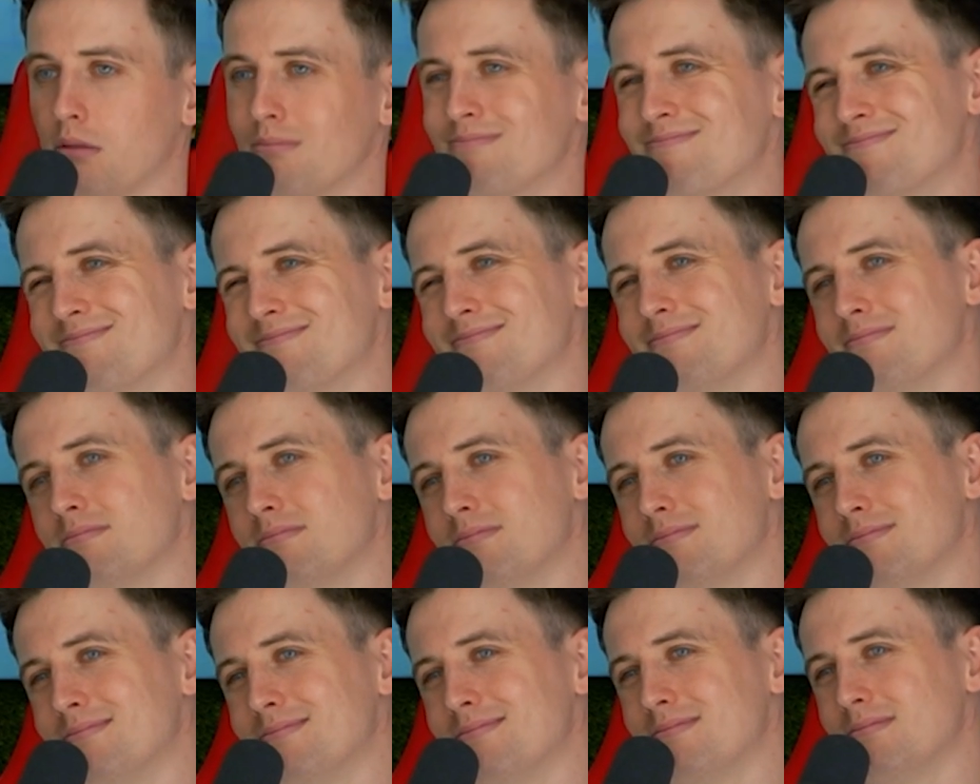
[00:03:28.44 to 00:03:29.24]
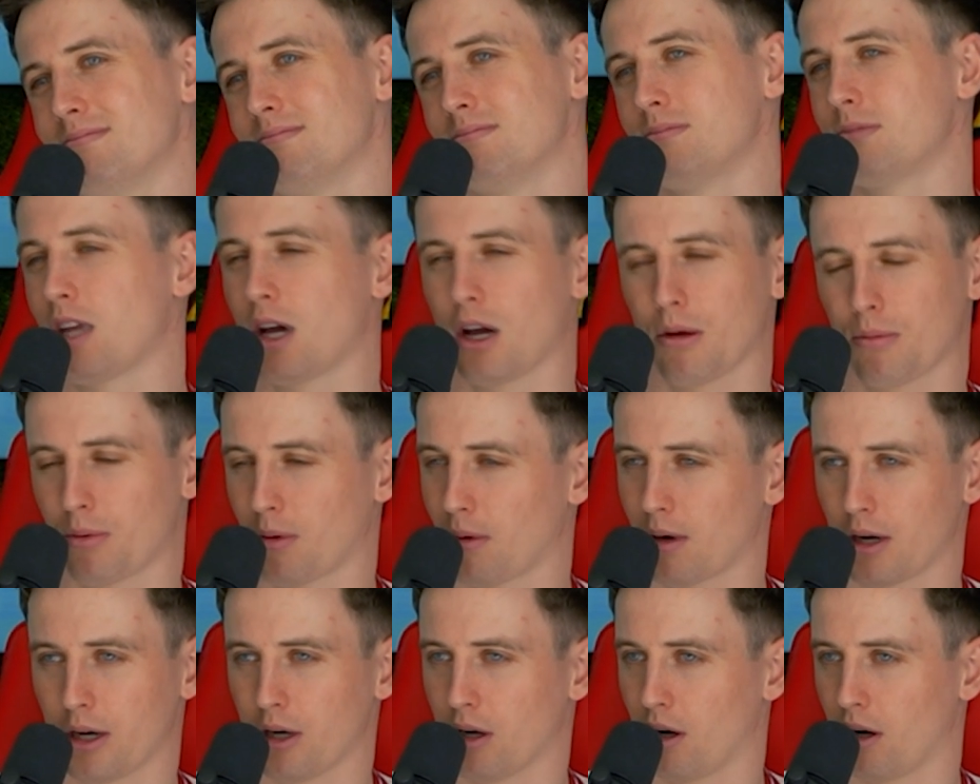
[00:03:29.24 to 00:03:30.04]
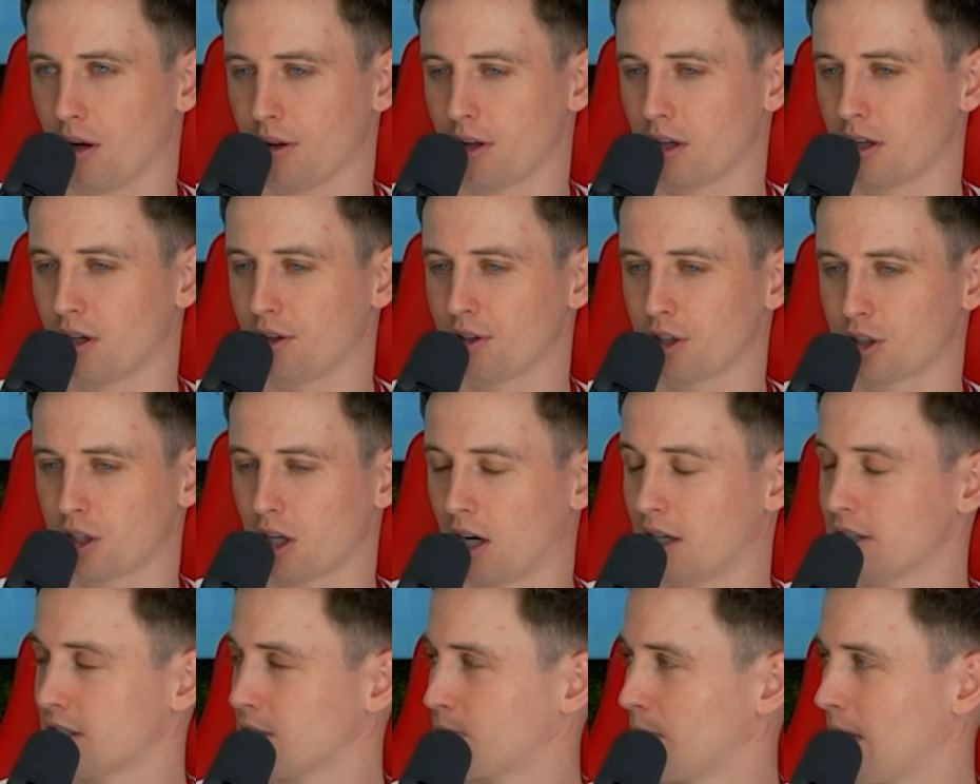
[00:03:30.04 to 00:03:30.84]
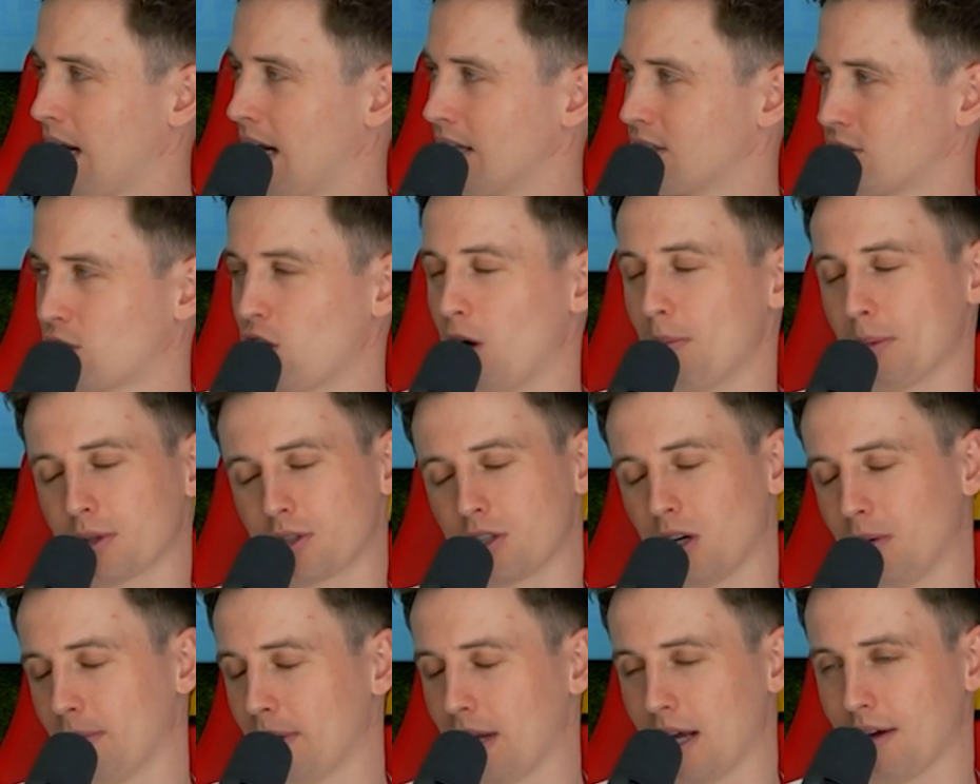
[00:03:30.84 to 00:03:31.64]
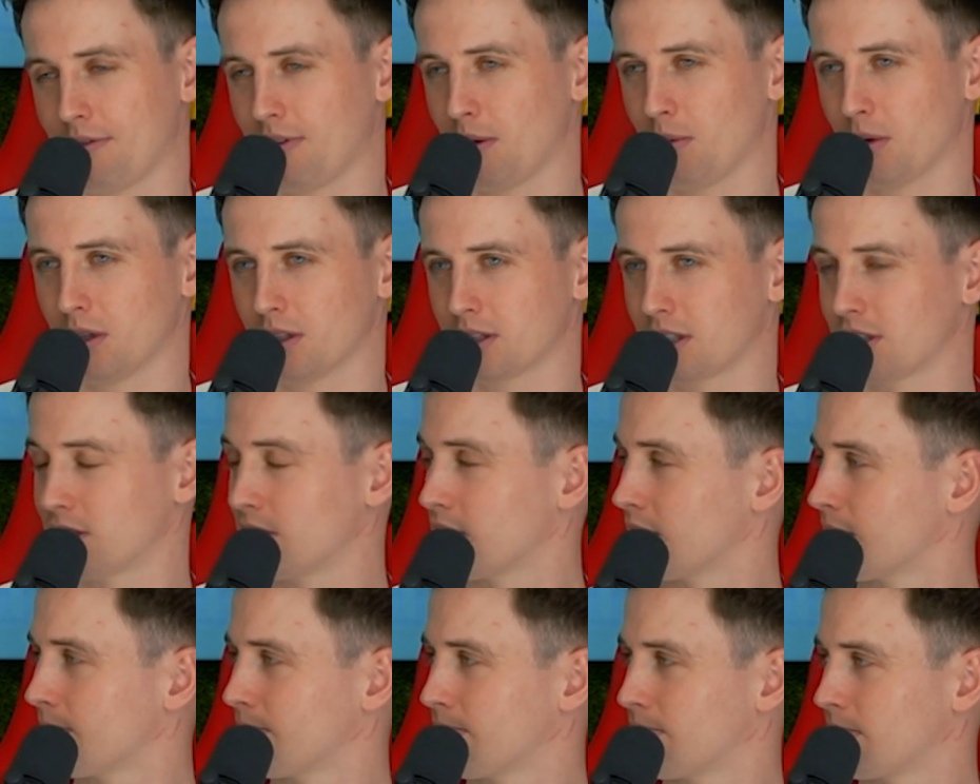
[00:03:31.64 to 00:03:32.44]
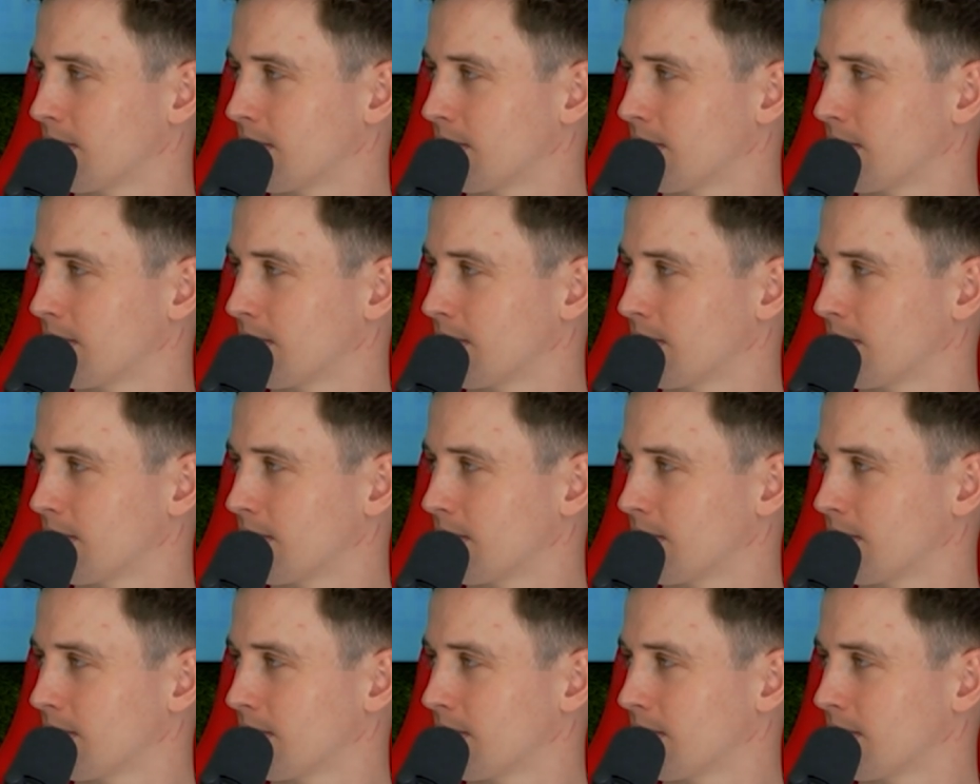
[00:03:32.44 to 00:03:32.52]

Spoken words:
No, probably not on the chances we had. Scott McTominay, if he wants such a.